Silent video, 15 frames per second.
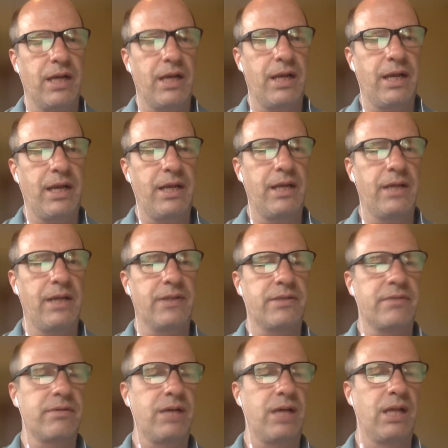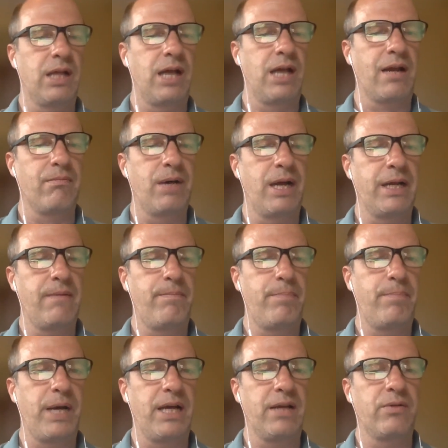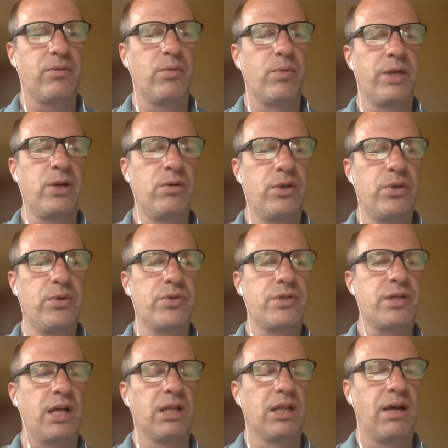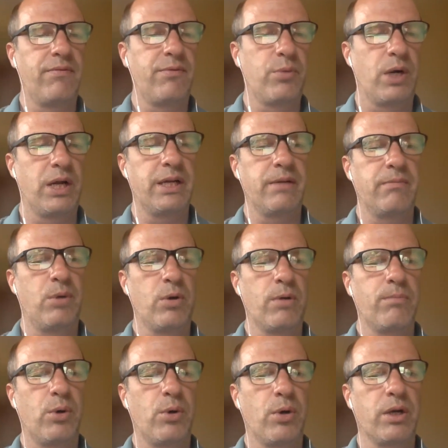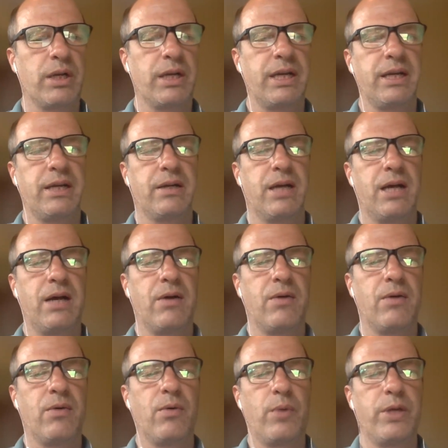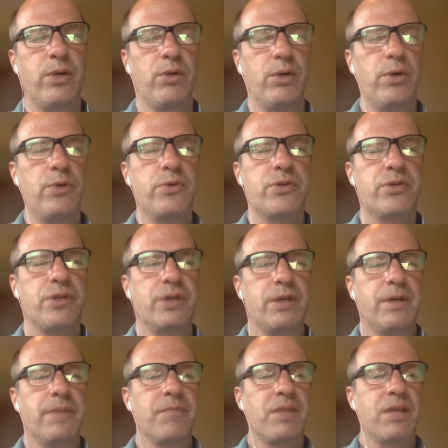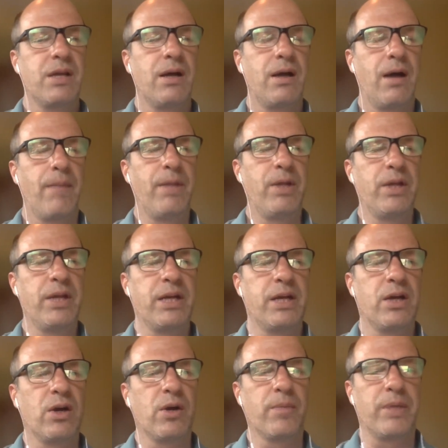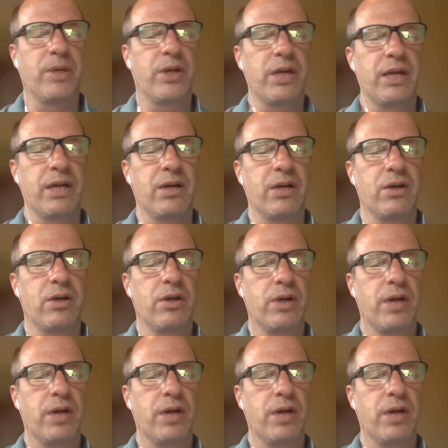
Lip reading: is a lot of money, but when you lose a loved one, and more importantly, when you lose a millionaire or billionaire,